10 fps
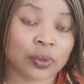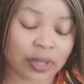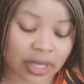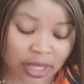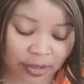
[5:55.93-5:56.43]

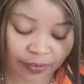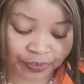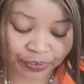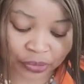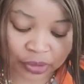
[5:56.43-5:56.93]
Okay,
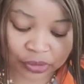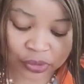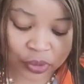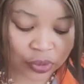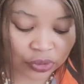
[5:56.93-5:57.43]

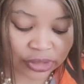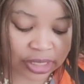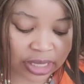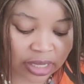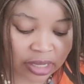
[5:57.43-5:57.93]
so
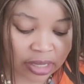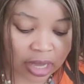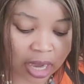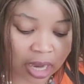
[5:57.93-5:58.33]
the